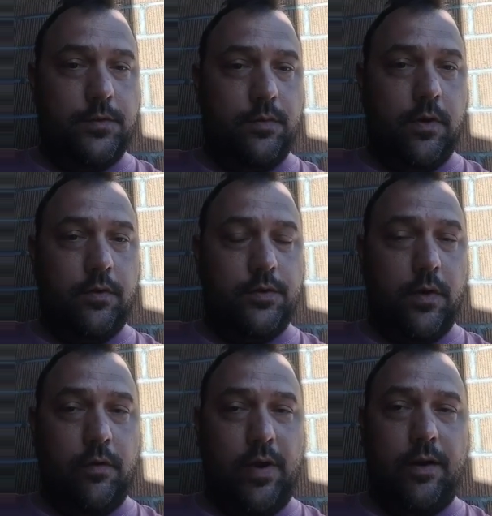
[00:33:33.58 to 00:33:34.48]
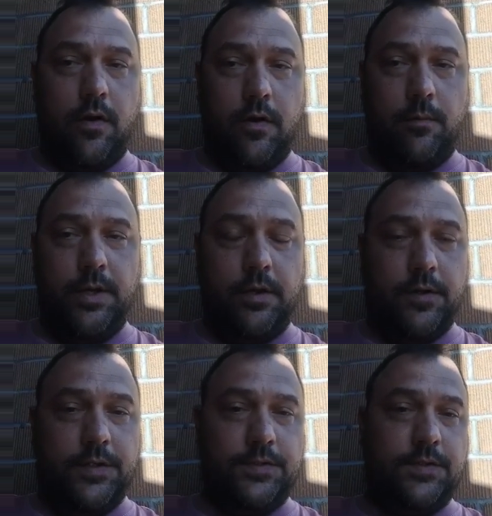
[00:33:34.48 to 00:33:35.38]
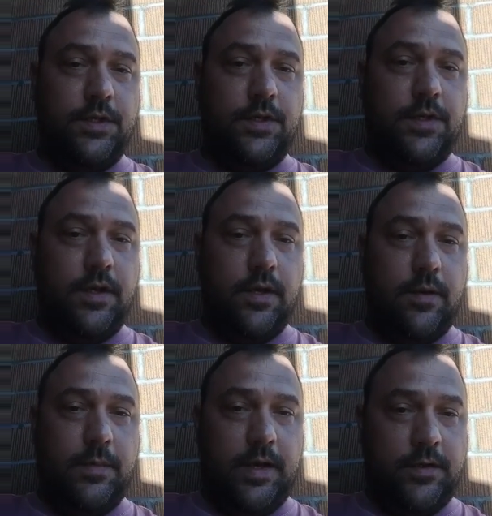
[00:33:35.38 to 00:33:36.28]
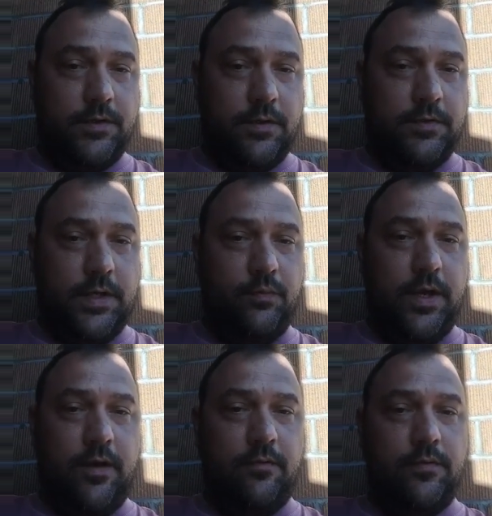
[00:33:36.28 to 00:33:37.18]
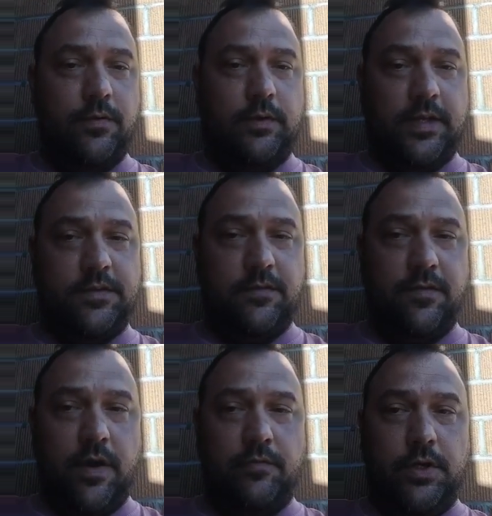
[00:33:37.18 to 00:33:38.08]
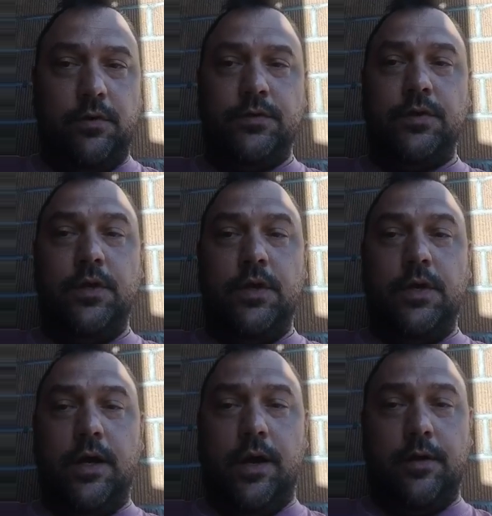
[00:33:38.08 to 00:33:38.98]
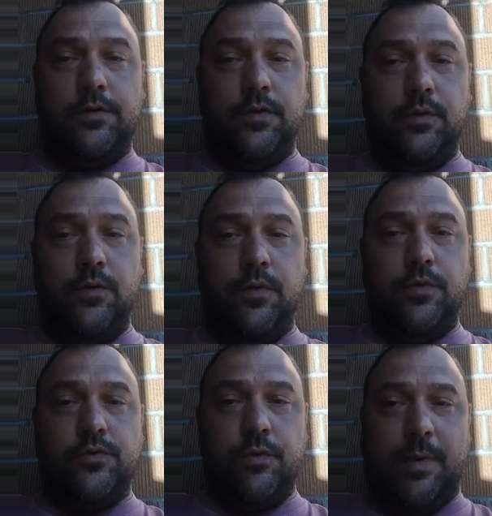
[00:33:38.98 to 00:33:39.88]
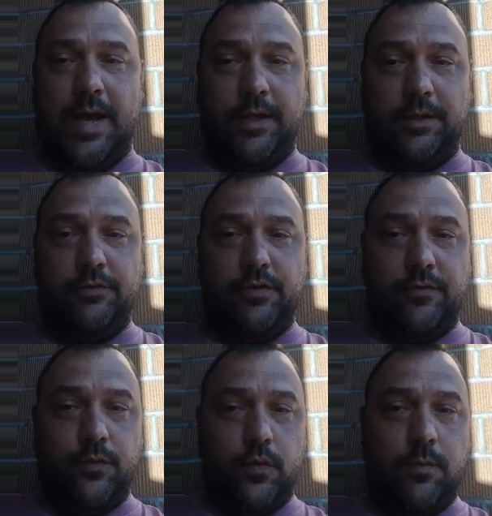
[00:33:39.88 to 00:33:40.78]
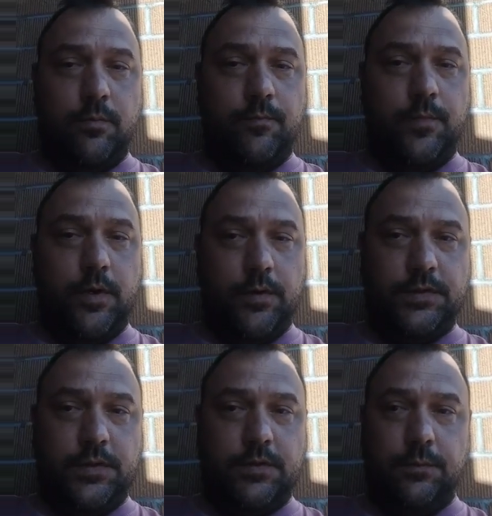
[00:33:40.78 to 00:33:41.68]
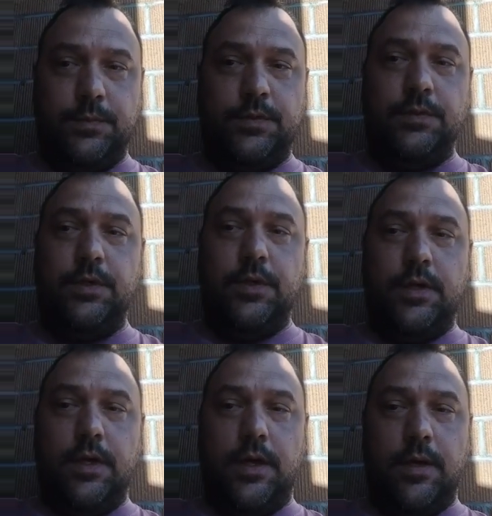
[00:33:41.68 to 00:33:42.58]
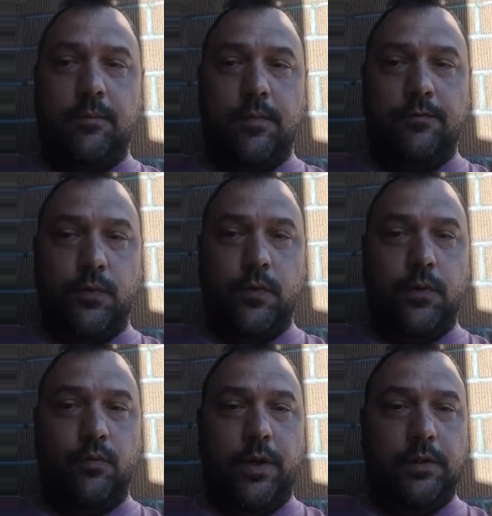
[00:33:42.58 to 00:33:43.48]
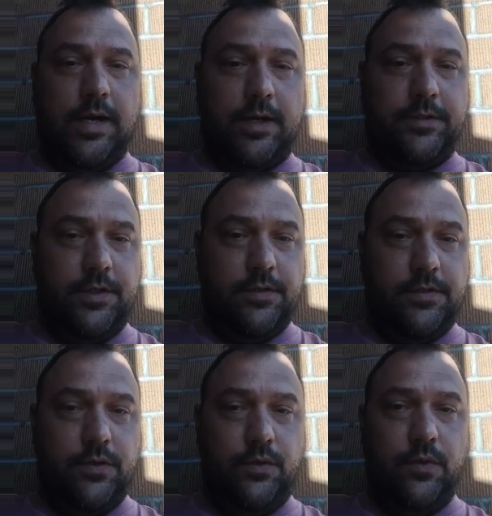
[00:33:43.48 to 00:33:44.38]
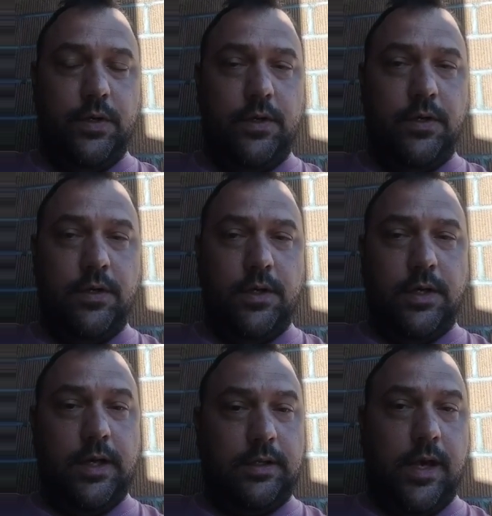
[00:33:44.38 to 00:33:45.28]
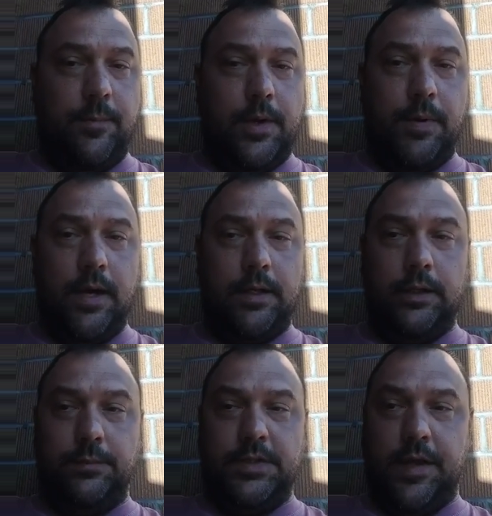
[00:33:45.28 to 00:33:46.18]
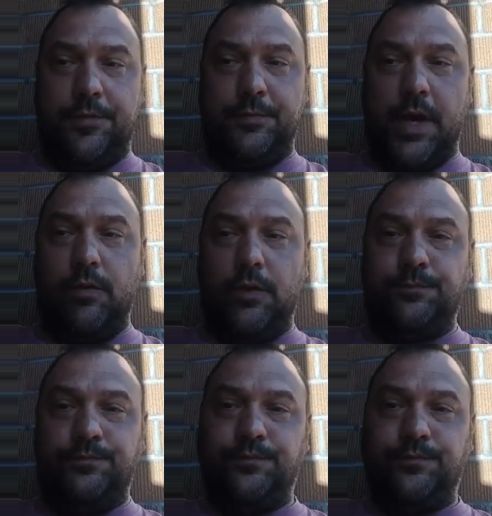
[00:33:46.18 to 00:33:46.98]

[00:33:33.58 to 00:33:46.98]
to our great harm, because, as I've said, we have less than 5 years to dramatically transform all systems before we are locked into a climate apocalypse death spiral.